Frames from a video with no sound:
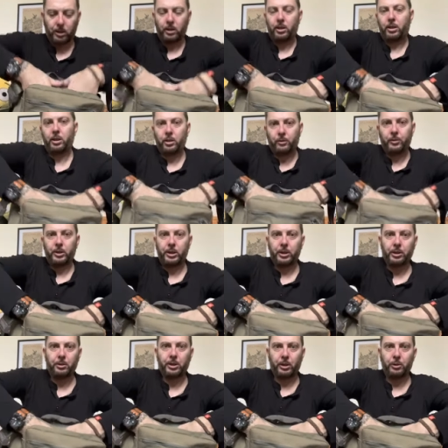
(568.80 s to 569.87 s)
You can obviously
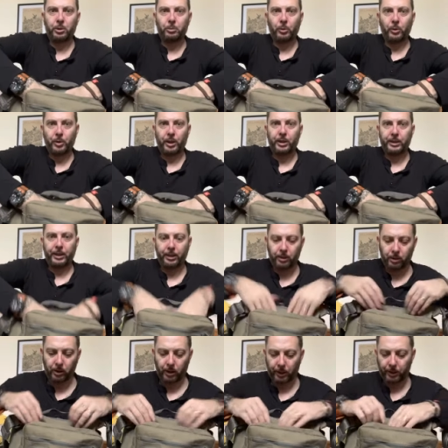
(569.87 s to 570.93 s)
use those to put things in
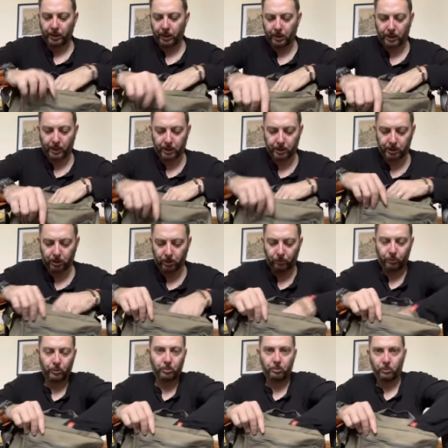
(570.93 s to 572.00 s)
and keep that side
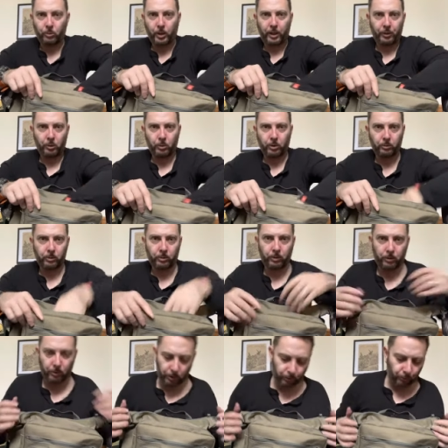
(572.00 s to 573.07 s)
from what you want
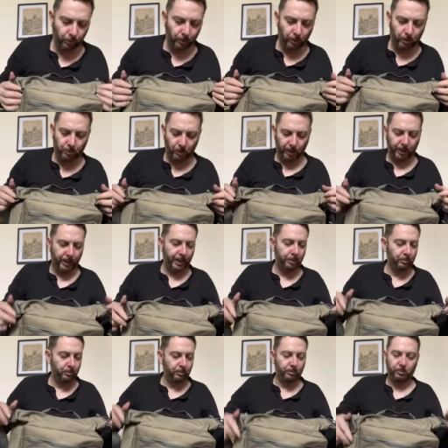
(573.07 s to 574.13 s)
at the front of the pocket there.
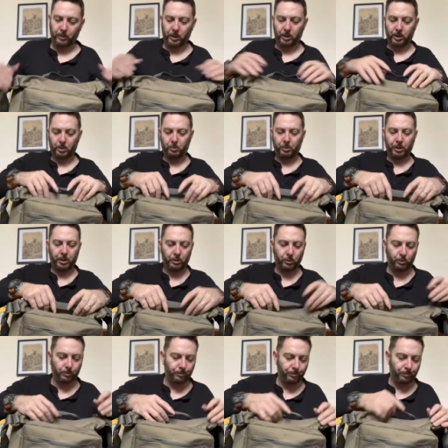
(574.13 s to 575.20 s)
It's pretty
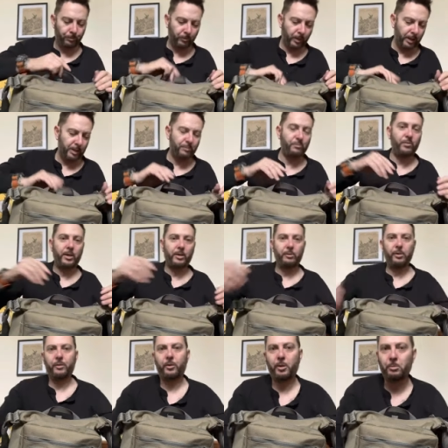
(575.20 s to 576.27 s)
useful. It's very,
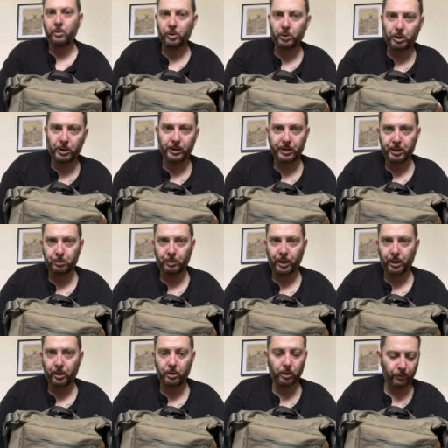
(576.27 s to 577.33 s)
very modular, this
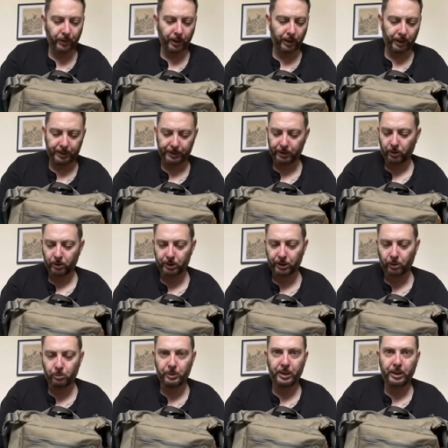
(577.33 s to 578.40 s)
bag. I love it. It's got
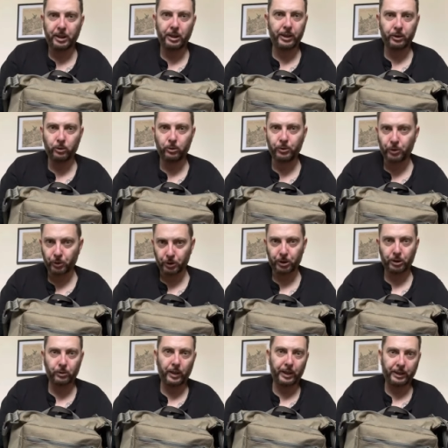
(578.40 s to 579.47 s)
so many little nooks and
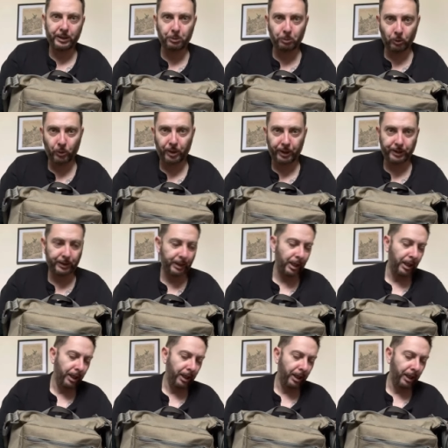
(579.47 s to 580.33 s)
crannies to put things.